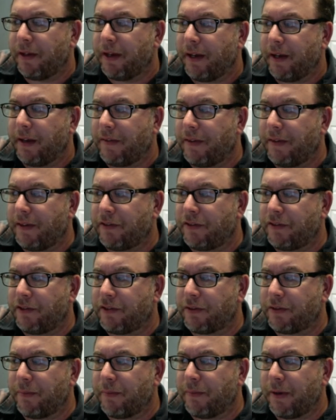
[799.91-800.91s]
And then
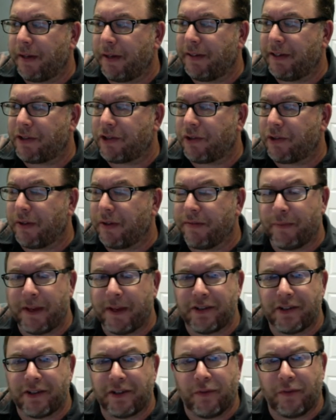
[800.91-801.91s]
just some additional
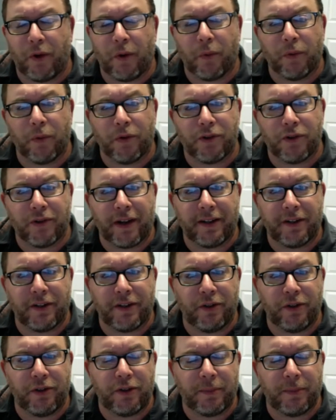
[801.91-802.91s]
information of what we're trying to
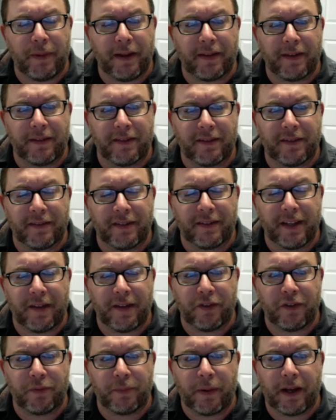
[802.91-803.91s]
do to make this as
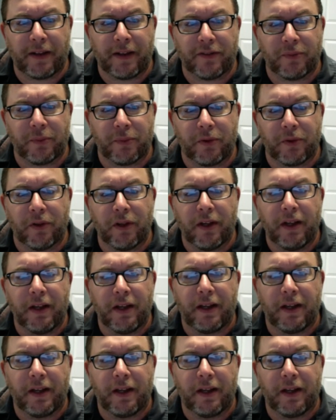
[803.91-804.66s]
safe as possible.